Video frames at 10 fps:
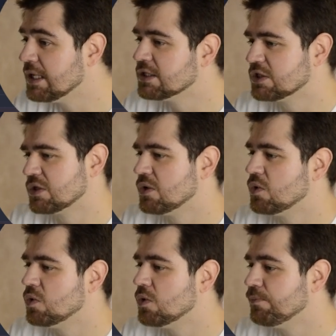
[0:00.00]

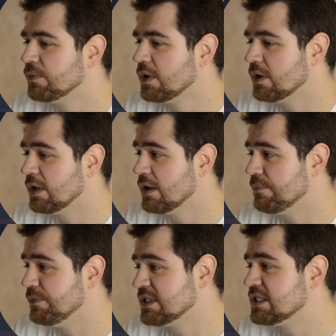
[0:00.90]
So
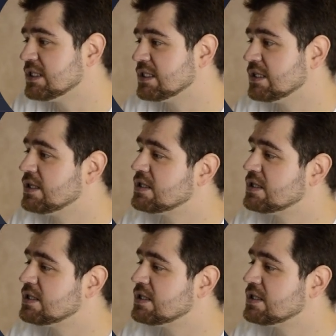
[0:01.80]
this is